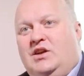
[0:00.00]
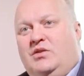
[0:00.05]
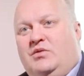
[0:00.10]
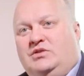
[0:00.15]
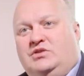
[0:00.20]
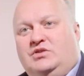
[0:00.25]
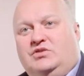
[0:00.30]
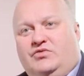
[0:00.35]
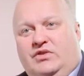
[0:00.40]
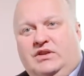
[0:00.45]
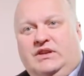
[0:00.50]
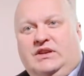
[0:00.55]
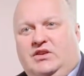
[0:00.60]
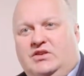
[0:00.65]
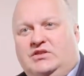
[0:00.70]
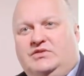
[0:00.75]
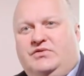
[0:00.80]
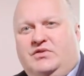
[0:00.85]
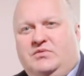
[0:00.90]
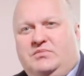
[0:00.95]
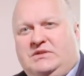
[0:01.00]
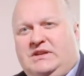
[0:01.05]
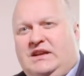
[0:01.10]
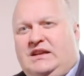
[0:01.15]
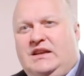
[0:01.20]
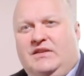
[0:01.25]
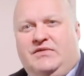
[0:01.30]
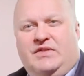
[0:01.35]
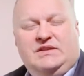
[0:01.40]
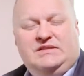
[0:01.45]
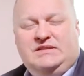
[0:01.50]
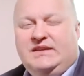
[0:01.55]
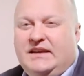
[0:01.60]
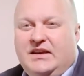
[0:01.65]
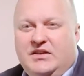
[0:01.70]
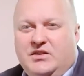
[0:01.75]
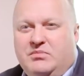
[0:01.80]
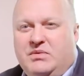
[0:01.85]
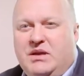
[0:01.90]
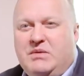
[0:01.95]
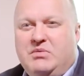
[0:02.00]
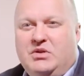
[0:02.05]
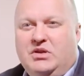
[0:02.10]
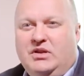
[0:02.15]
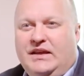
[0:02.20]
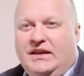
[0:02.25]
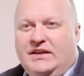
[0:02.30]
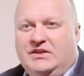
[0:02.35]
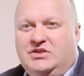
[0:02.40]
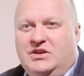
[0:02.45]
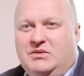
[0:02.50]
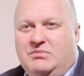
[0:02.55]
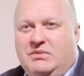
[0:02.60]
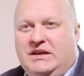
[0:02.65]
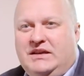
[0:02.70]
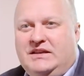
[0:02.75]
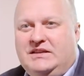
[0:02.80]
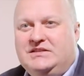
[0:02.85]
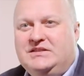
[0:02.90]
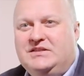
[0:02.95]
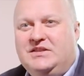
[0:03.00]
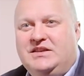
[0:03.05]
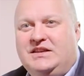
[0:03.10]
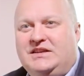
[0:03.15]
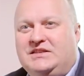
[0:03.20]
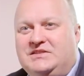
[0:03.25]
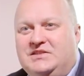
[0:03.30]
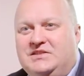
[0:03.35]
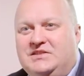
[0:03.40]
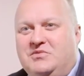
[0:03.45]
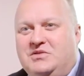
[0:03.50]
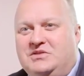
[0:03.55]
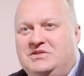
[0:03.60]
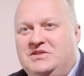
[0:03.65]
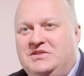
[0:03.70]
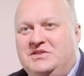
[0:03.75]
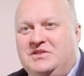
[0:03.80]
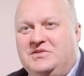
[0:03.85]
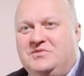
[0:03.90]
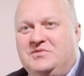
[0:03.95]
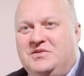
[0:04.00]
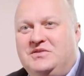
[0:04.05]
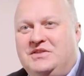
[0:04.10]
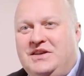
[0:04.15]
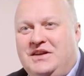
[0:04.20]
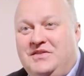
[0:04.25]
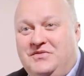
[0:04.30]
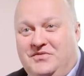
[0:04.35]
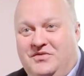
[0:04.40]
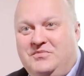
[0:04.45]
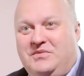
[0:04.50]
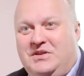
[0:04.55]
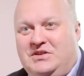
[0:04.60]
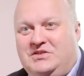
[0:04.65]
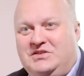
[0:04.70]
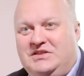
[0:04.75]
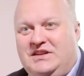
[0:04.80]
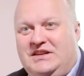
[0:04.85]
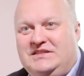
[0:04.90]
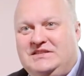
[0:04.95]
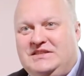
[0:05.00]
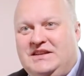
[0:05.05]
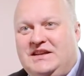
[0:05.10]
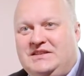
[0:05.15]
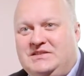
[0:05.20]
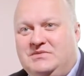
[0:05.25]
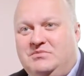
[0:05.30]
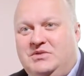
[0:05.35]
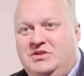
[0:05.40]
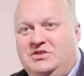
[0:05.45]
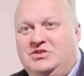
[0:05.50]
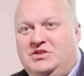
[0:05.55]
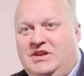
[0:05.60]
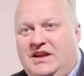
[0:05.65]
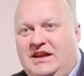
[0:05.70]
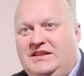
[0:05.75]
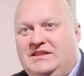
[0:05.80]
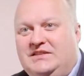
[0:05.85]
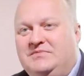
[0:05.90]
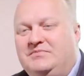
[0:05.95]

which is really useful, particularly if they're seeing other people like GPs and things, and they want to know what that information is and it hasn't been shared.